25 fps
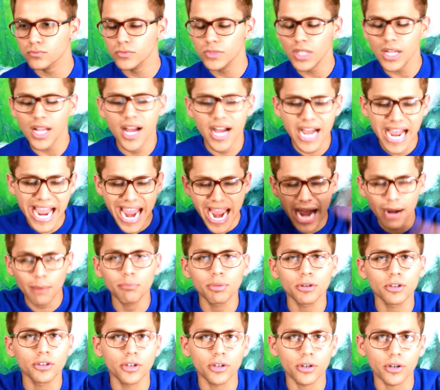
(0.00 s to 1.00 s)
a
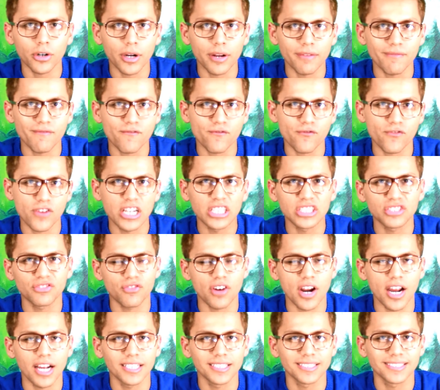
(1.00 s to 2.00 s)
hamburger and french
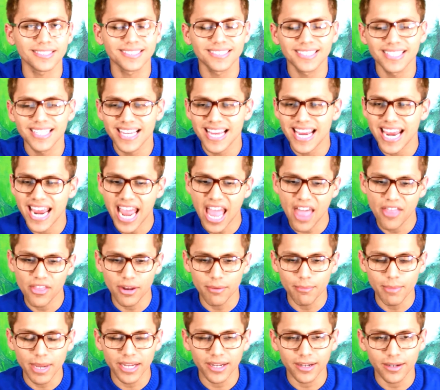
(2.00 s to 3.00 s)
fries, and
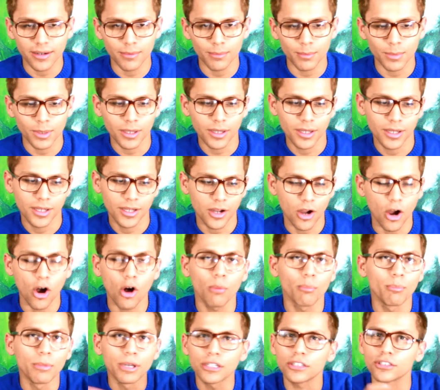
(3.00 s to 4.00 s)
then make him all
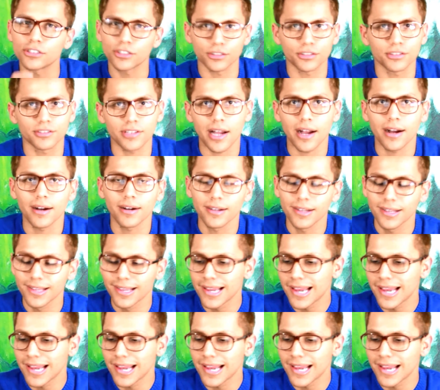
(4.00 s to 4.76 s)
miniature style.